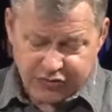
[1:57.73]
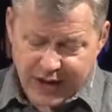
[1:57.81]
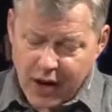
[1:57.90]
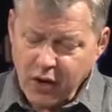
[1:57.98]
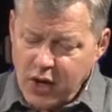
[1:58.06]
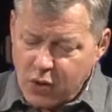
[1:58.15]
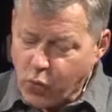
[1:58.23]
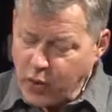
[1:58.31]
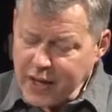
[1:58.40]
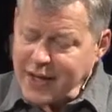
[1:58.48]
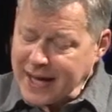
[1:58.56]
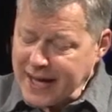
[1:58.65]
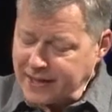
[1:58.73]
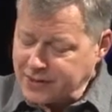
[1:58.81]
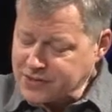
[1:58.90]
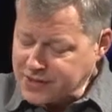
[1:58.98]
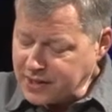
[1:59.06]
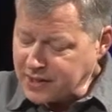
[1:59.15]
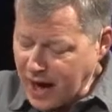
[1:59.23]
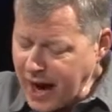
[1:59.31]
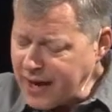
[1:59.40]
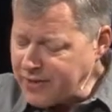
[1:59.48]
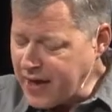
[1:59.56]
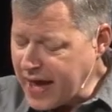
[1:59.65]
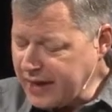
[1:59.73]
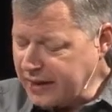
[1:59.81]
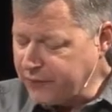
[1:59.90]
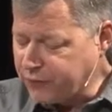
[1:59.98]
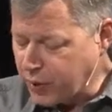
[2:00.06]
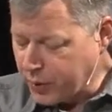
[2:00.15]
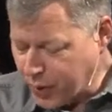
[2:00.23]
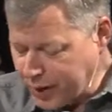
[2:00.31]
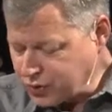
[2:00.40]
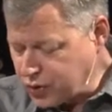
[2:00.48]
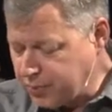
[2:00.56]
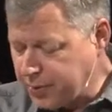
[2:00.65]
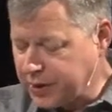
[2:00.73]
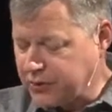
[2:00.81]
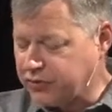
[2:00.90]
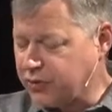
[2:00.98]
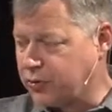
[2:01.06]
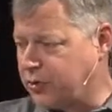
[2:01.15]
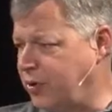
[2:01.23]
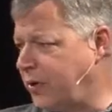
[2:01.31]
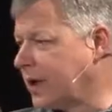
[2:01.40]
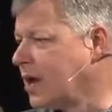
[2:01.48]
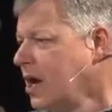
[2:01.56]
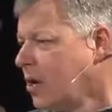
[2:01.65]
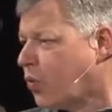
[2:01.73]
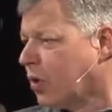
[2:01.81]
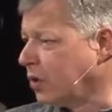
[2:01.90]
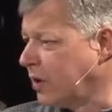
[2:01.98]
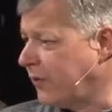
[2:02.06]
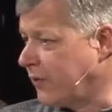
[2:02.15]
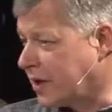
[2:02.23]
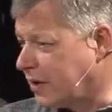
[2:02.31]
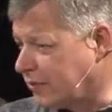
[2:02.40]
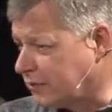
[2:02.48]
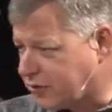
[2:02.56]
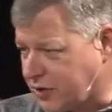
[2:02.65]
Now, we can deny that if we want to, but in so doing, we're living in